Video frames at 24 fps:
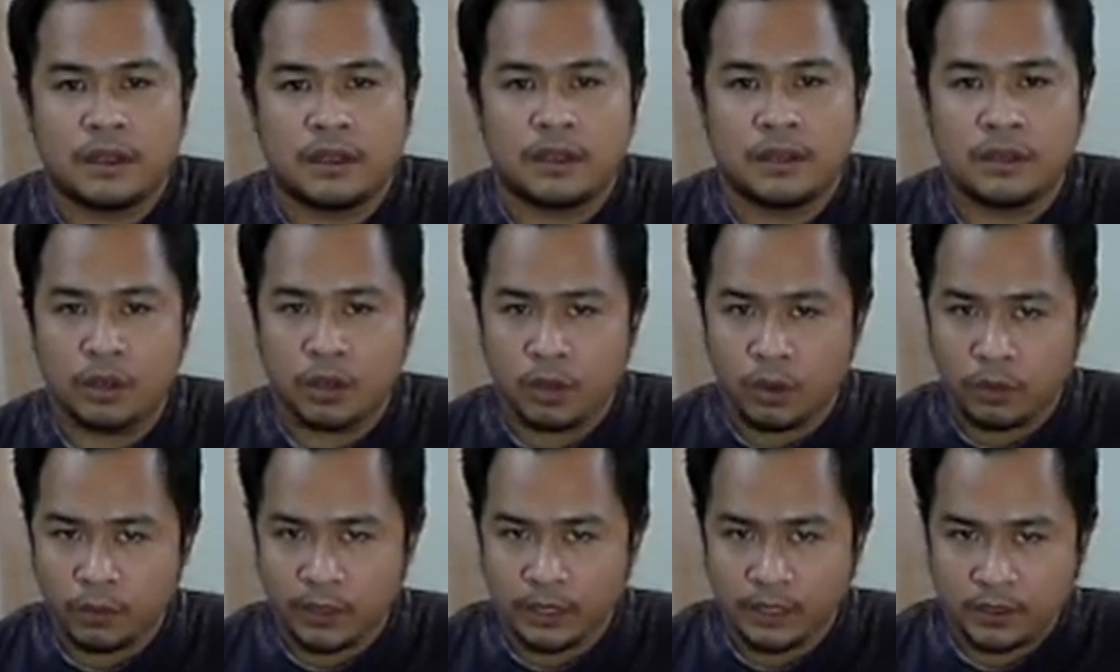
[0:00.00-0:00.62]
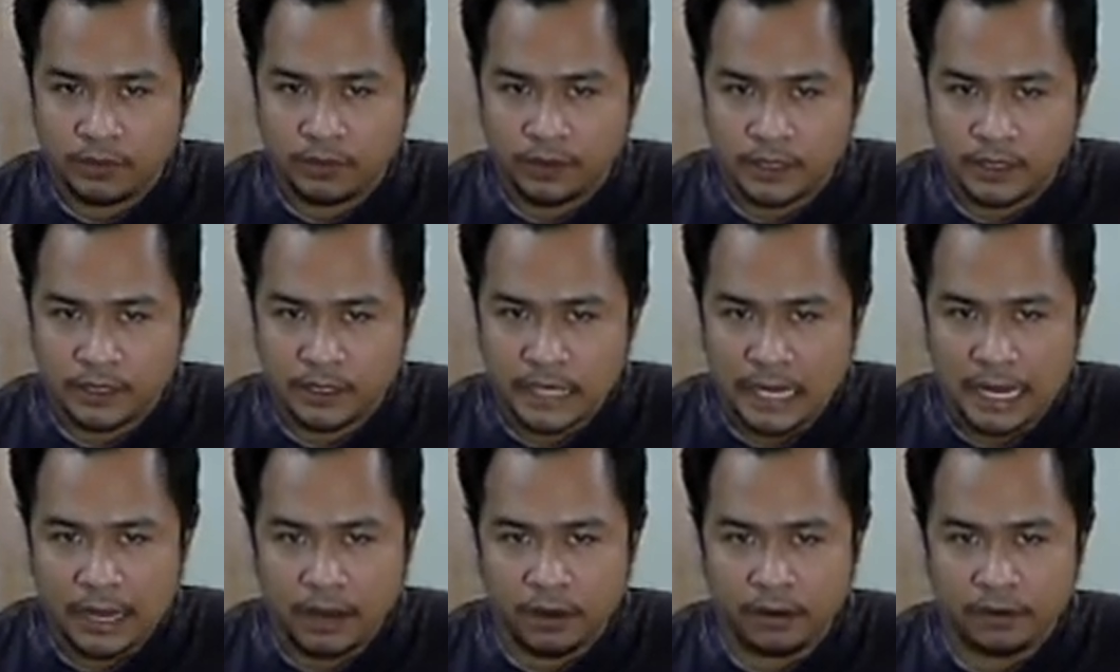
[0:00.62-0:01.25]
lower to the
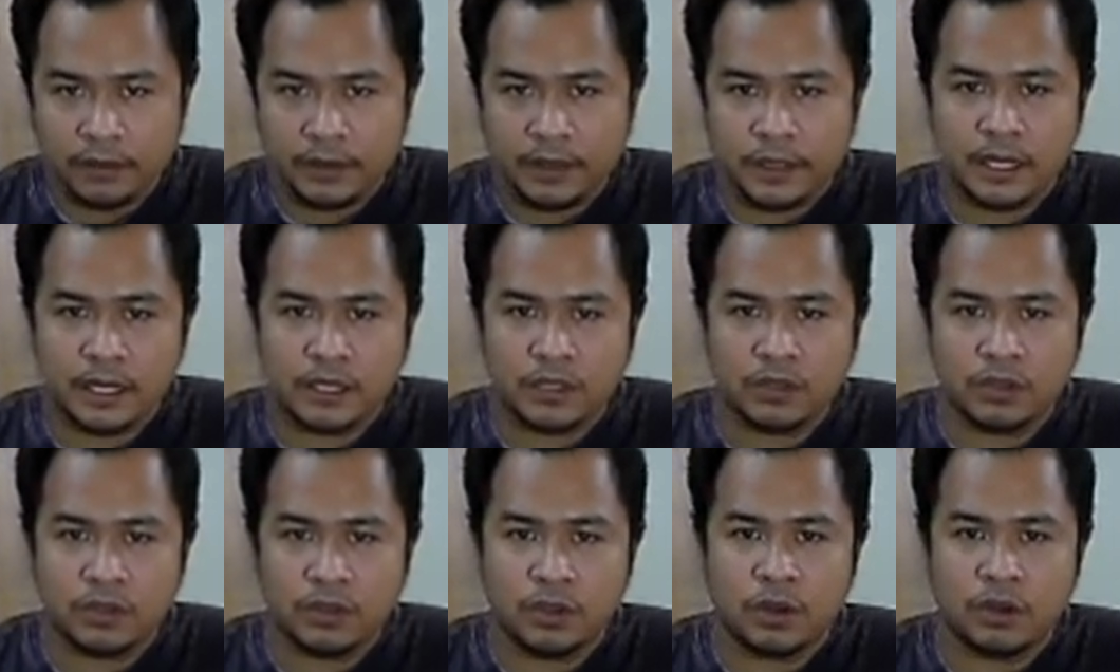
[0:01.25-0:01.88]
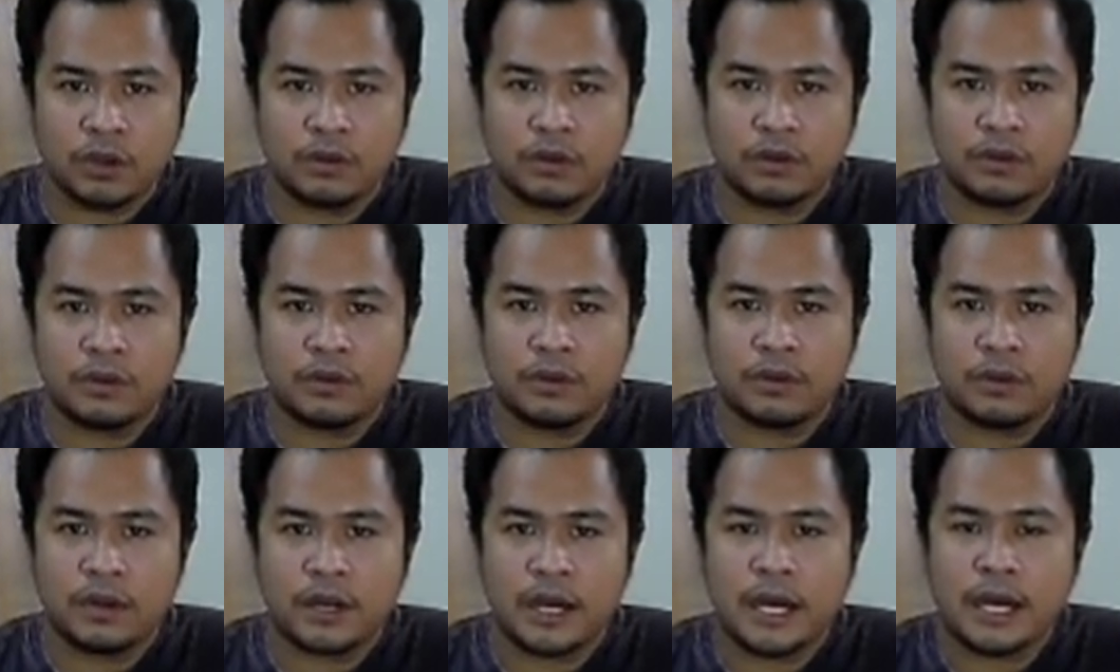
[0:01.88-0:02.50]
south and as you
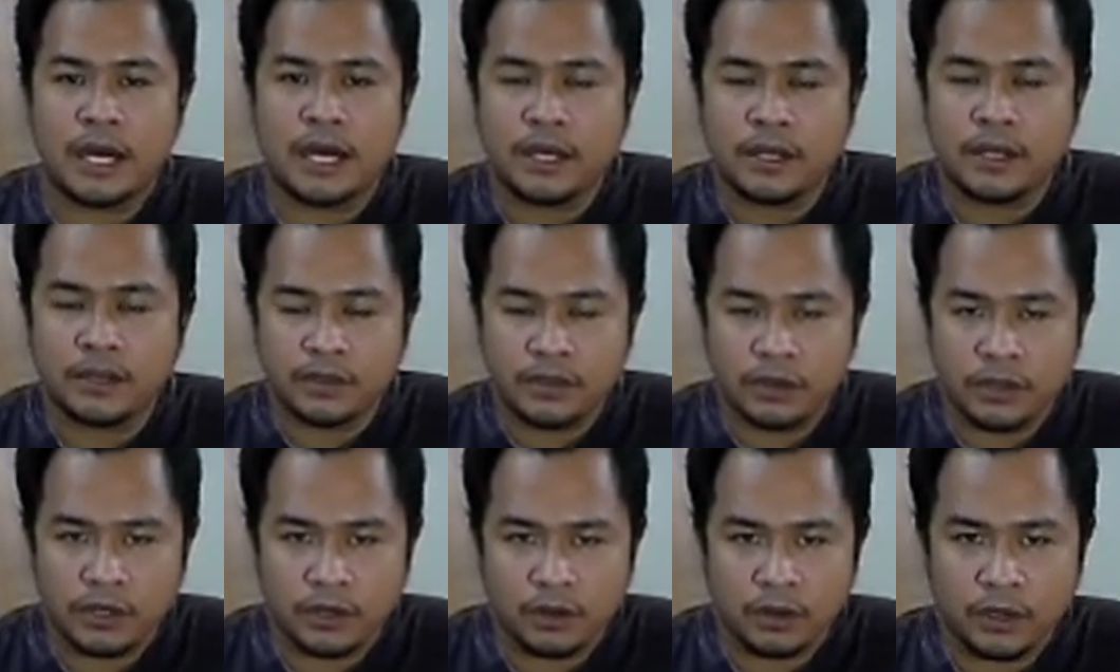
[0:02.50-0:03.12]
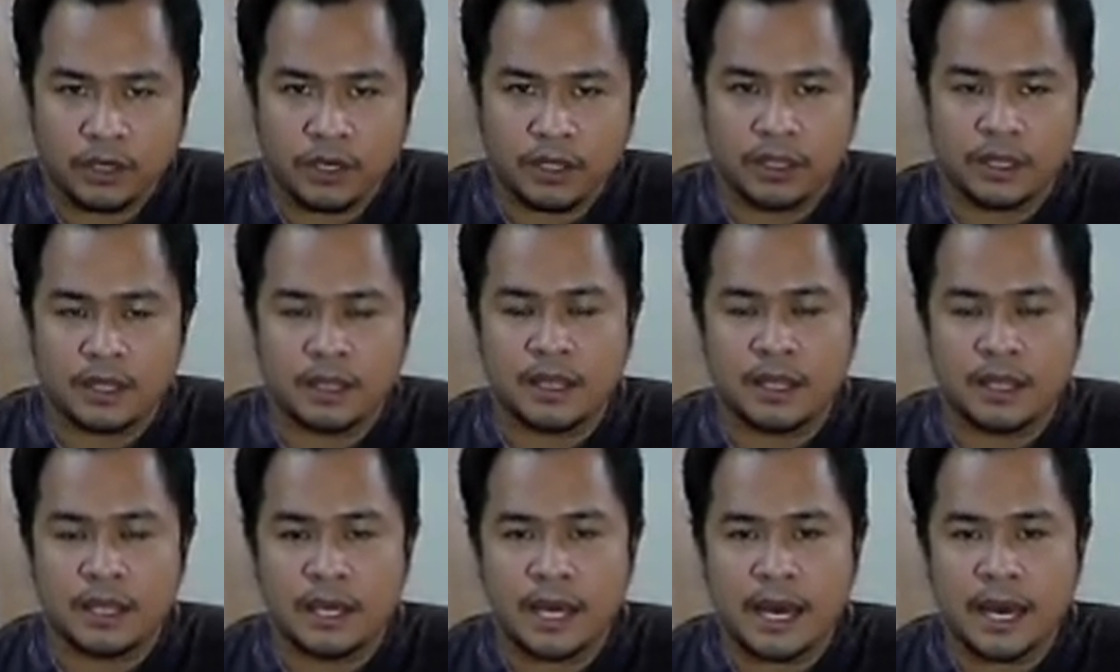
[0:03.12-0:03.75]
go higher to the
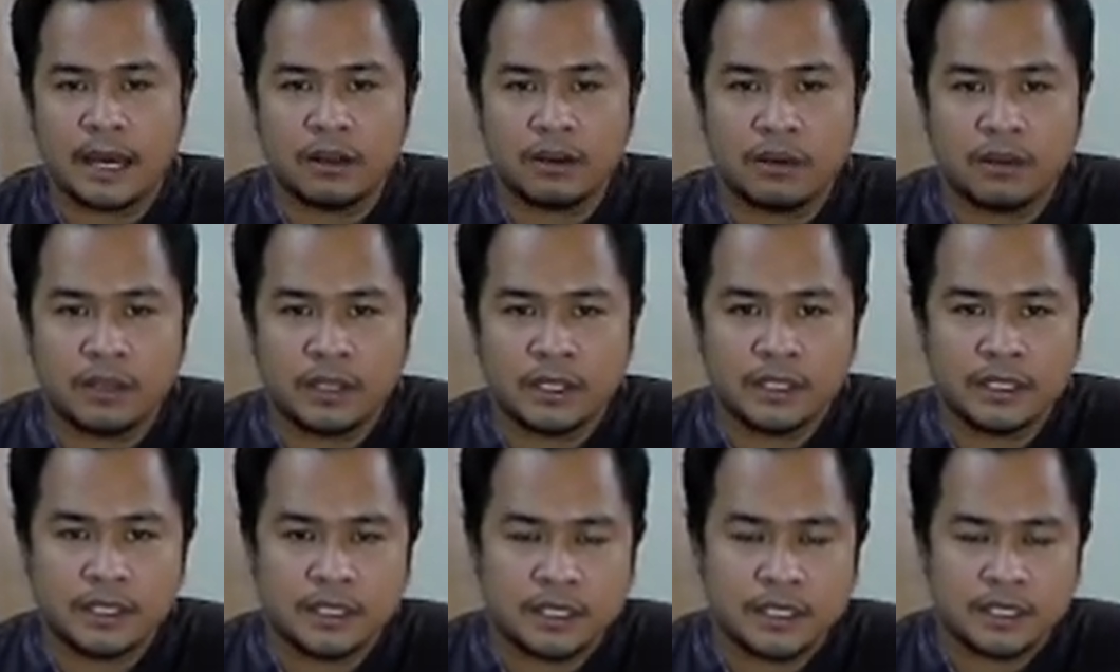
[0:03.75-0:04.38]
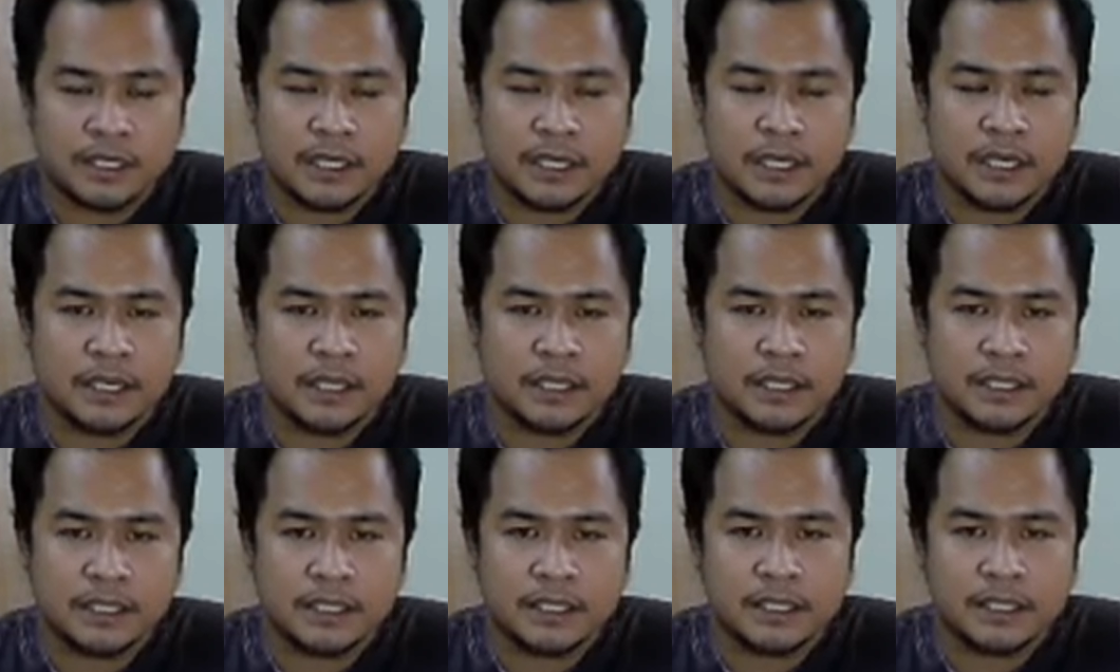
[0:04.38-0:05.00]
north, the angle
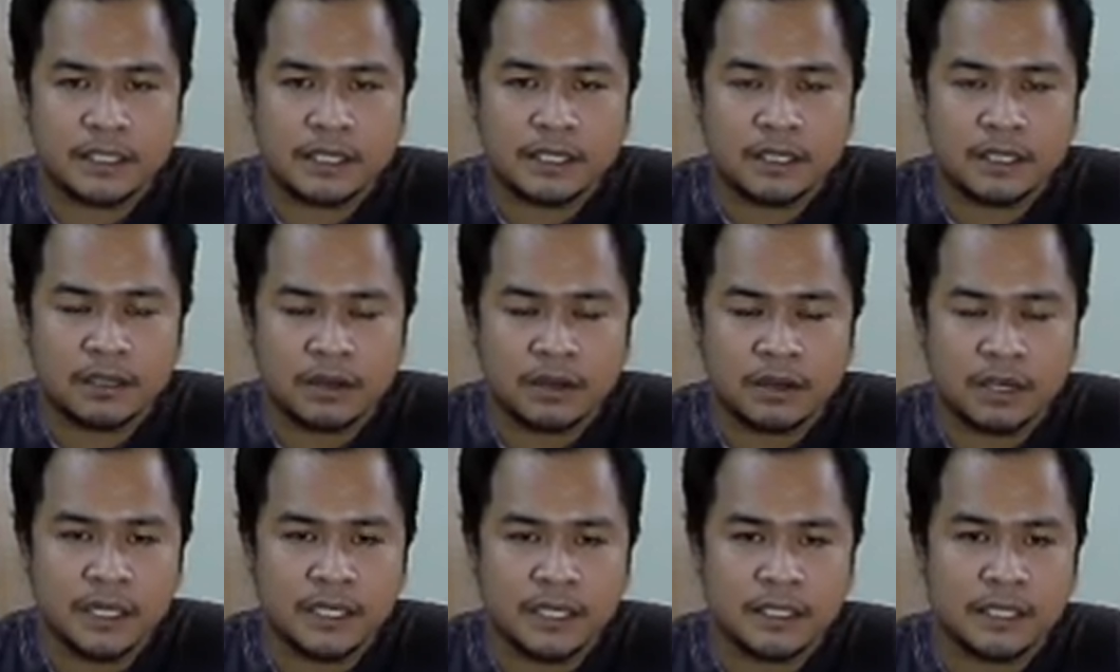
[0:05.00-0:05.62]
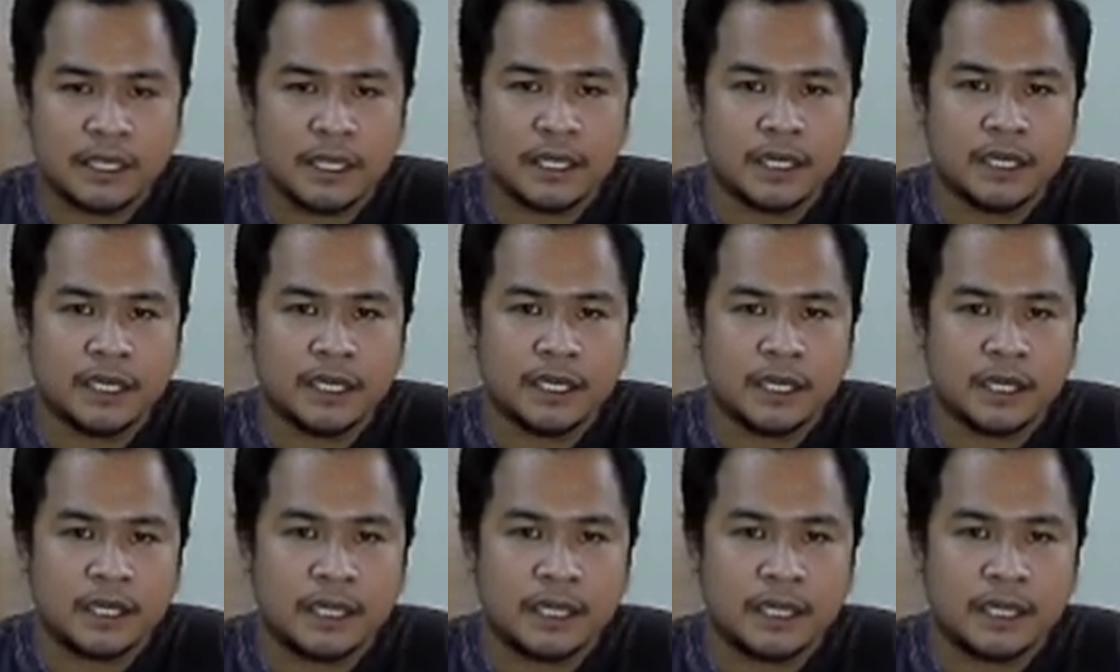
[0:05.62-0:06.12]
is increasing.